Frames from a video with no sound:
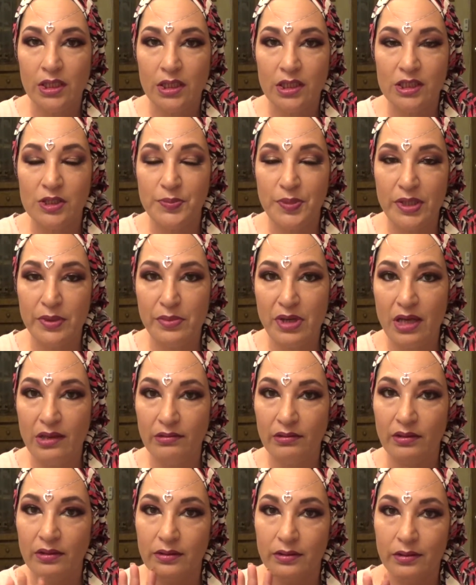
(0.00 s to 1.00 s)
it's been a
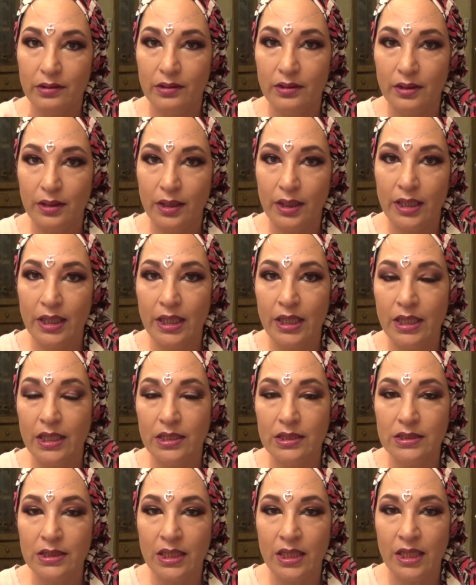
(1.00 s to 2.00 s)
month
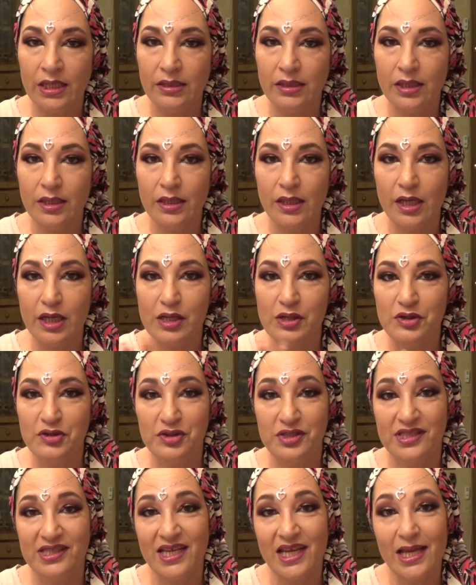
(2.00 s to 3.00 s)
and I think I
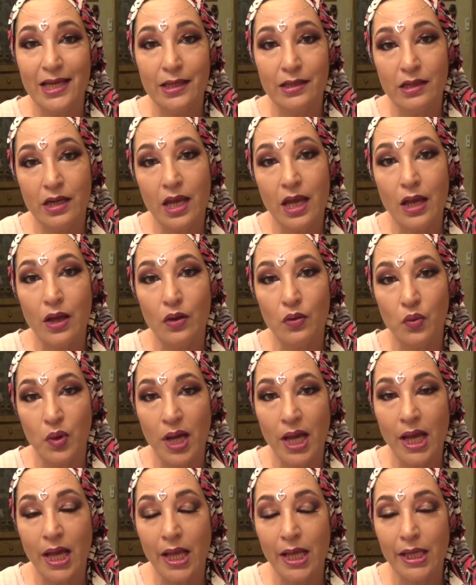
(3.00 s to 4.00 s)
understand now
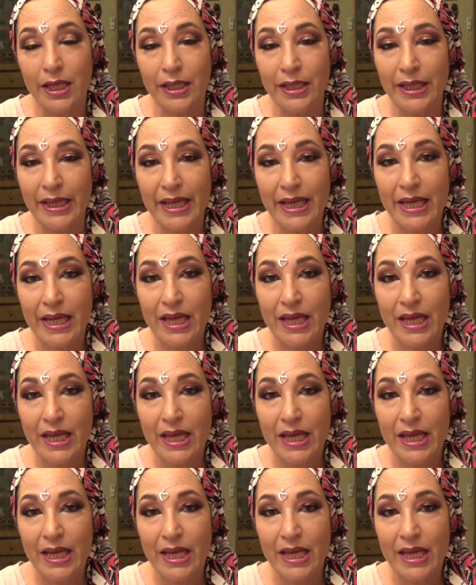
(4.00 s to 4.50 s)
why